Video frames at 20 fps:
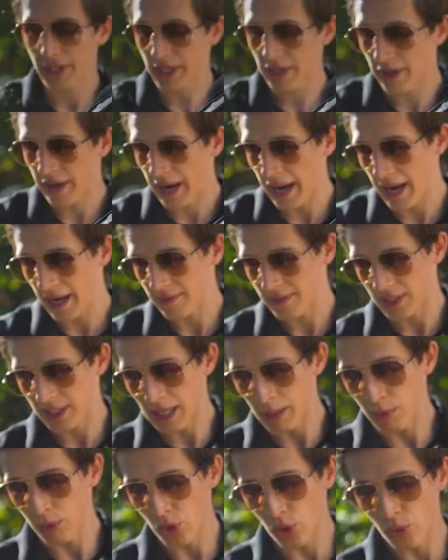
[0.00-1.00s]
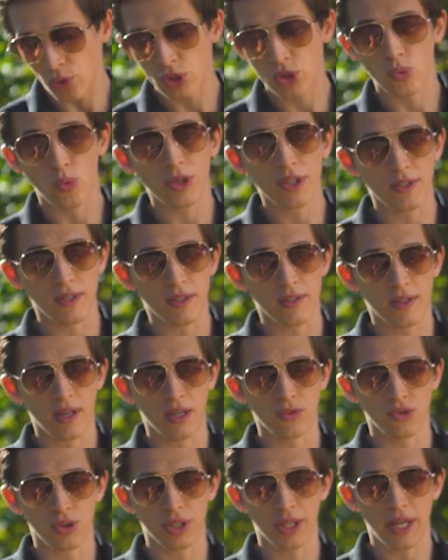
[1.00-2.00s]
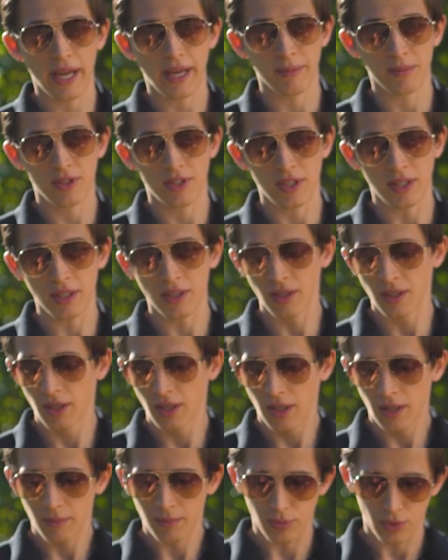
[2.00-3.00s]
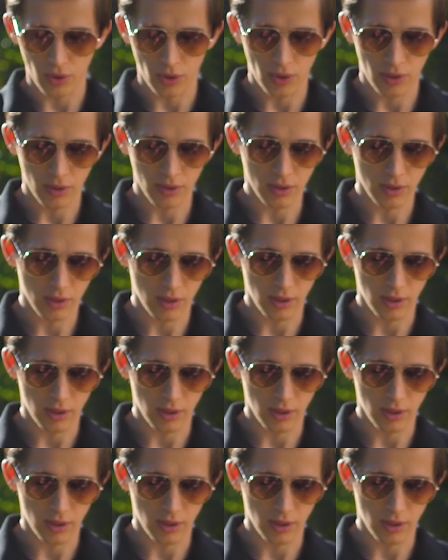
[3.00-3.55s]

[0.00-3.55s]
here I have ZWO 2600MC Pro